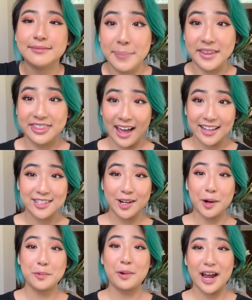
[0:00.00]
But that's
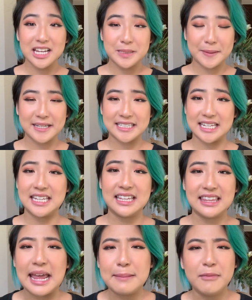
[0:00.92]
alright because in the
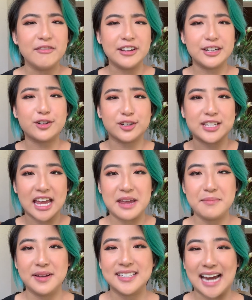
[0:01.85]
name of
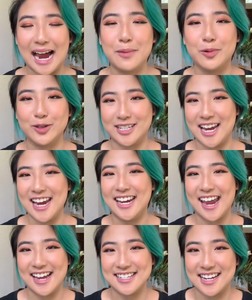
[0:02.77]
entertainment, I will take
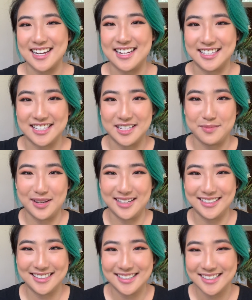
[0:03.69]
antihistamines.